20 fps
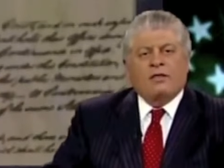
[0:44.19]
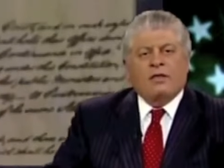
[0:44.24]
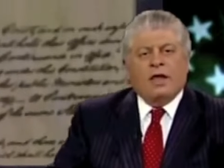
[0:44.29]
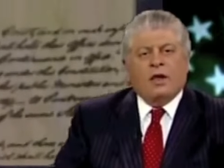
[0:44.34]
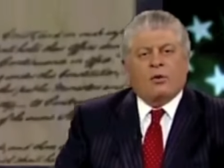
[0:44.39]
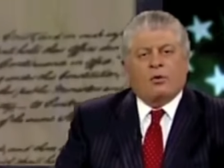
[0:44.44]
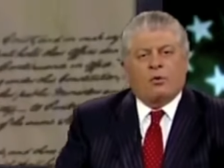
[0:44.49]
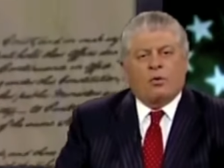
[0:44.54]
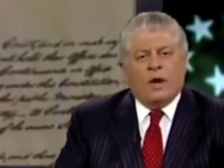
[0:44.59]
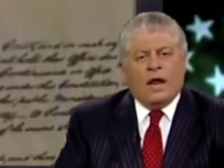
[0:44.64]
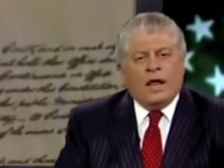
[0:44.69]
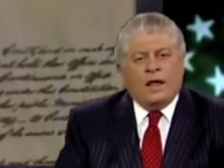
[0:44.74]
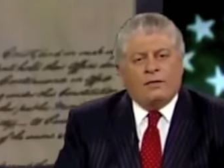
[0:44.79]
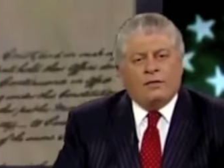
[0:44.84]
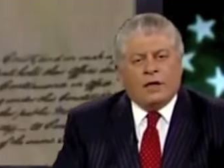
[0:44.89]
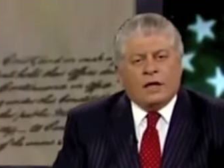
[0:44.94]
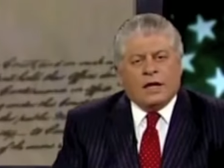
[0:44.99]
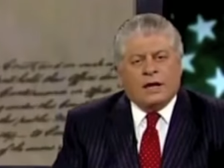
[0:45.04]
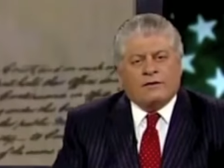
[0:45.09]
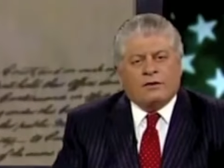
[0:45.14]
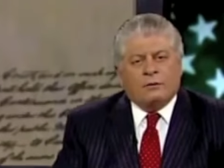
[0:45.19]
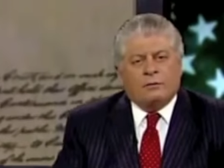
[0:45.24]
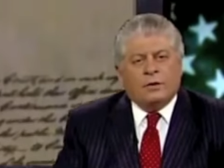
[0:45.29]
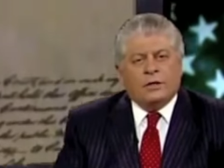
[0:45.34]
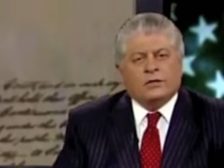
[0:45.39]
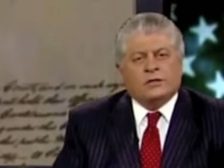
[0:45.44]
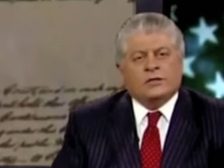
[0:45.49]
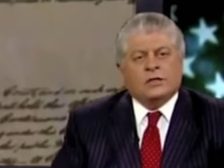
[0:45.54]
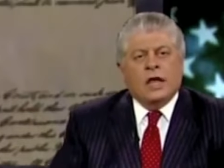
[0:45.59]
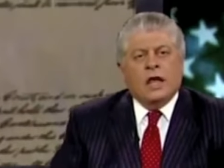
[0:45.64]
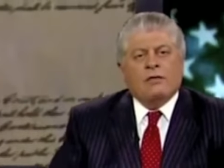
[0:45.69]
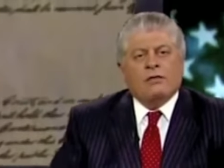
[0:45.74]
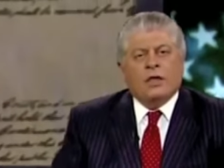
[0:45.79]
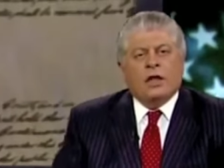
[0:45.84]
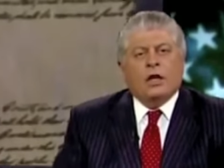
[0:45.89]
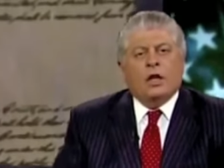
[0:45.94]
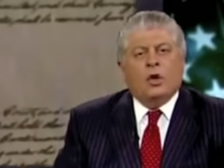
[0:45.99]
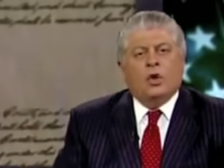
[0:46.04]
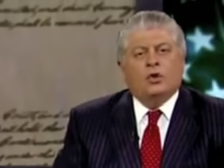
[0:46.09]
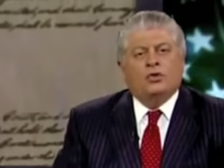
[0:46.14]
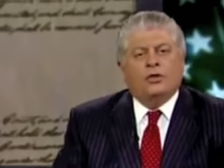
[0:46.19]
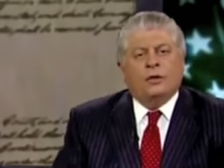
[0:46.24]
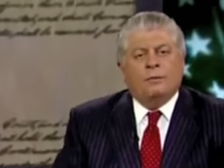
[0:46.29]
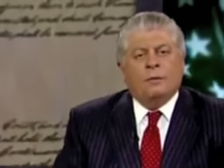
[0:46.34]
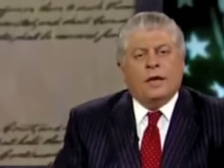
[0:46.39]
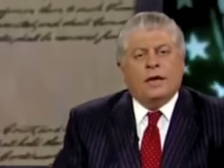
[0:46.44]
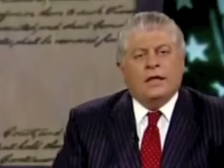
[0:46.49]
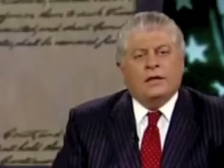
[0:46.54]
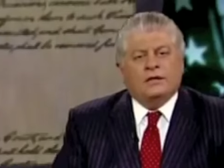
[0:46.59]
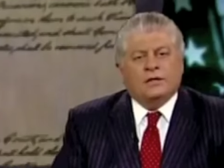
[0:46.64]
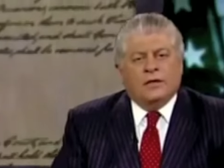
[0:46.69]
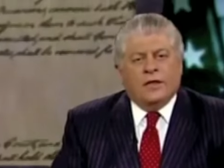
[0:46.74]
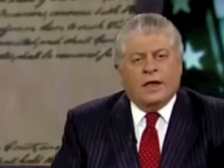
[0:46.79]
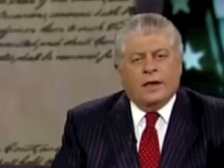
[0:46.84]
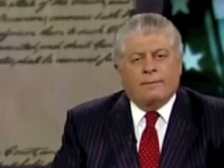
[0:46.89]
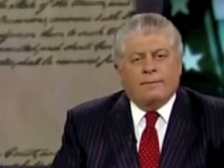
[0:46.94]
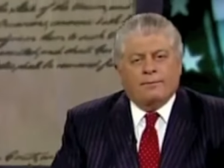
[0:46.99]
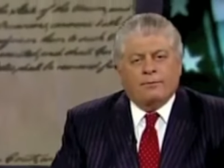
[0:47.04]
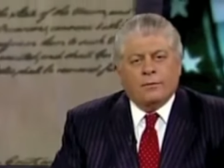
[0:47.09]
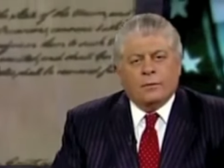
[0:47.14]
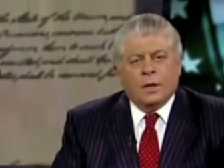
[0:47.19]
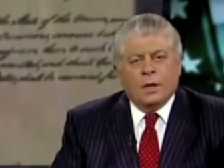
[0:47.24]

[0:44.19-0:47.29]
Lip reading: They ran the governments that owed the money to them.